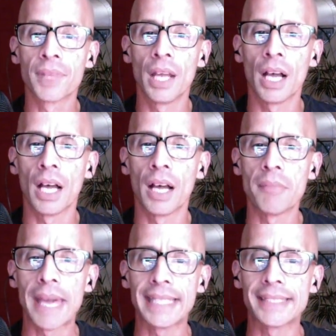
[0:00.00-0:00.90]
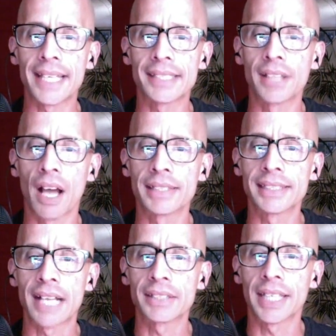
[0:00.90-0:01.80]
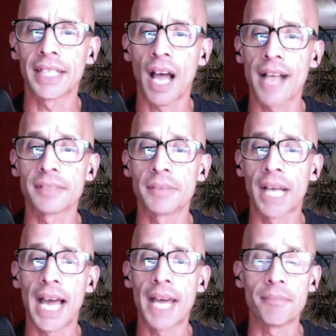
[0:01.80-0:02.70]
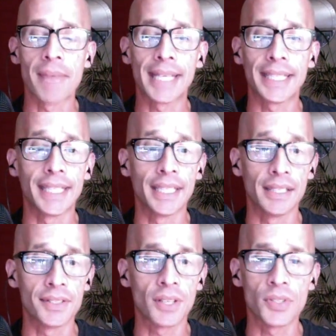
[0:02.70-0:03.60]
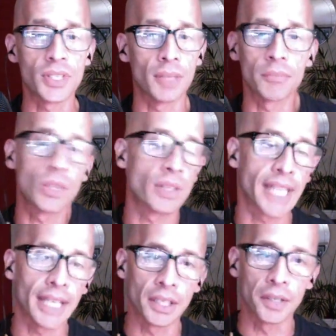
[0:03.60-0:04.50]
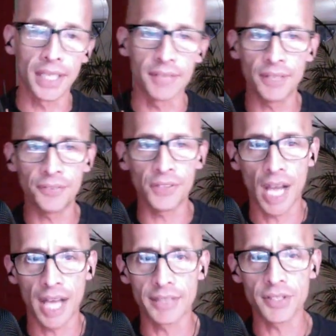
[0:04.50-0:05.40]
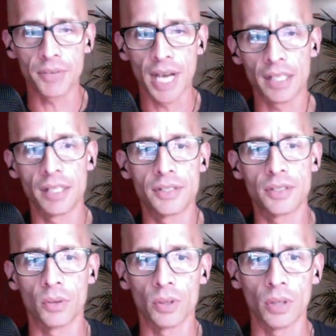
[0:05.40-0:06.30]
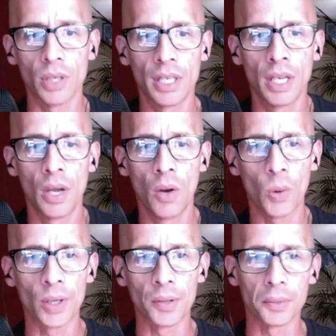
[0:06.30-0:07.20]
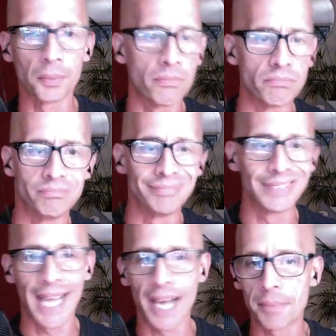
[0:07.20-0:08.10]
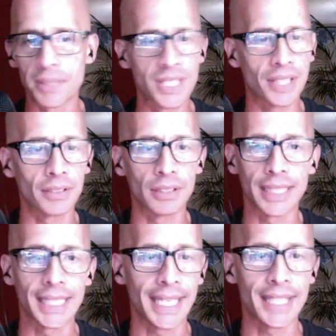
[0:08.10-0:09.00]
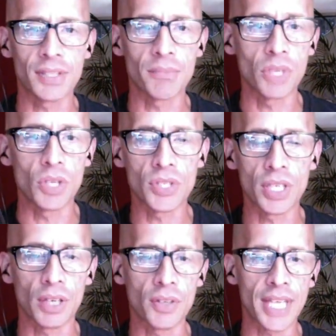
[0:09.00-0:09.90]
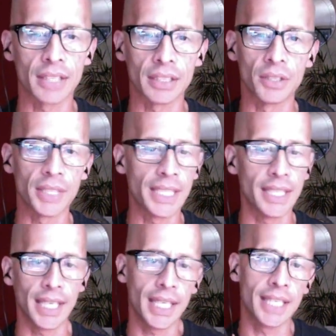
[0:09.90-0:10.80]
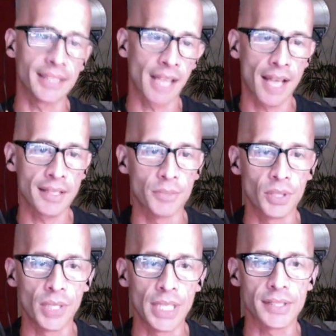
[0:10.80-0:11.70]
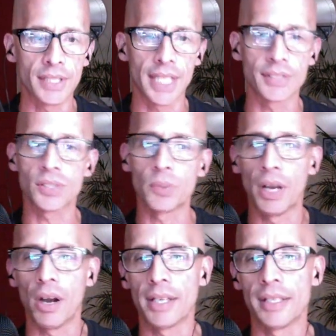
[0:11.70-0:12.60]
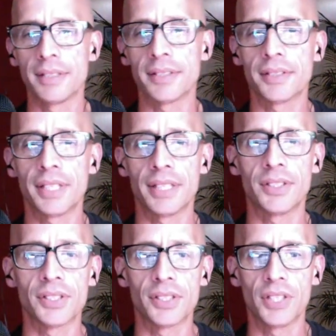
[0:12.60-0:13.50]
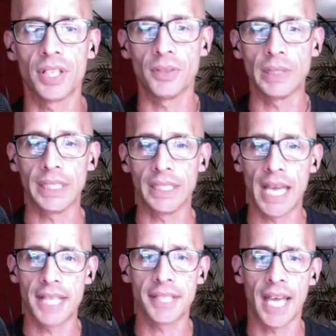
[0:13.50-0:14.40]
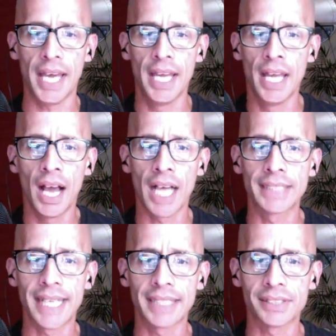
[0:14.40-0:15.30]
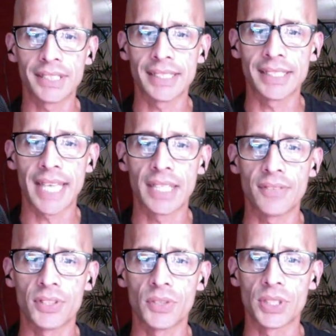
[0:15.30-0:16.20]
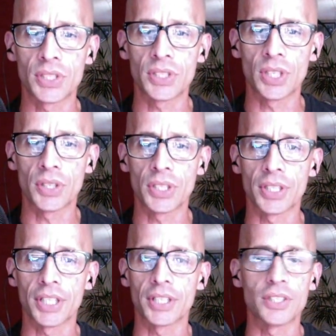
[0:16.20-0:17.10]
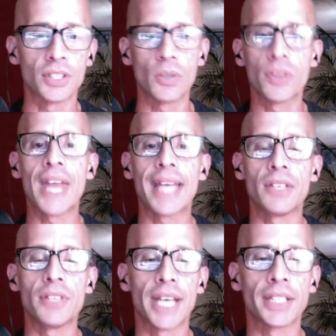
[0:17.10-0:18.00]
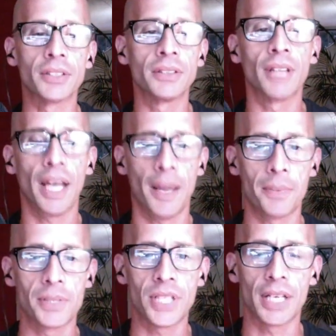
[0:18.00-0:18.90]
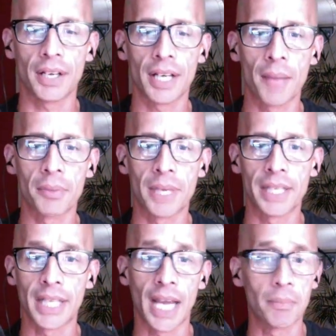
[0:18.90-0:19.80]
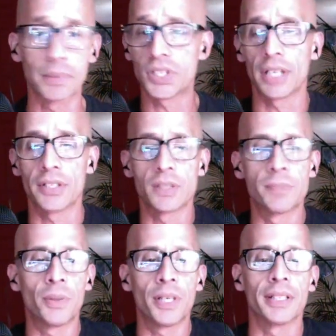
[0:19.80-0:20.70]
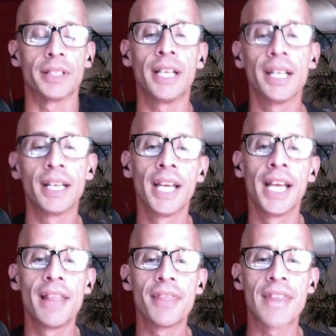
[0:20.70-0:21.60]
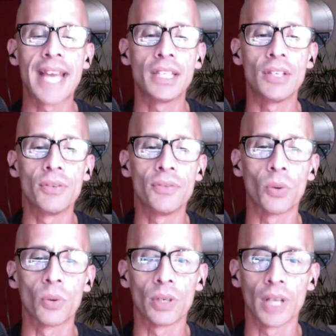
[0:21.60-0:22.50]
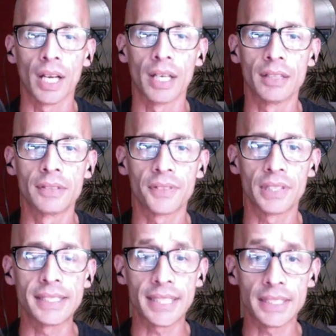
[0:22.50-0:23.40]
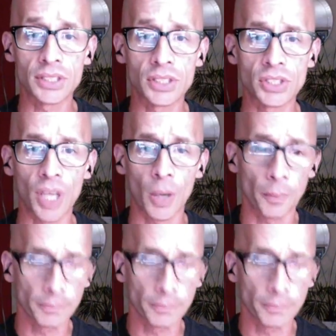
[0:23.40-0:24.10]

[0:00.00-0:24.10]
Maggie says Don sounds like an awesome guy. Maggie, he is. Go see him. Go say hello. Even if you're not into records or not particularly into music, go say hello. He is an awesome dude. He's a sweetheart. He's just a genuinely nice guy. Daniel says thank you for doing the show. You're a good dude. Thank you, Daniel. I appreciate your compliment and I appreciate your support, and thank you for listening to the show.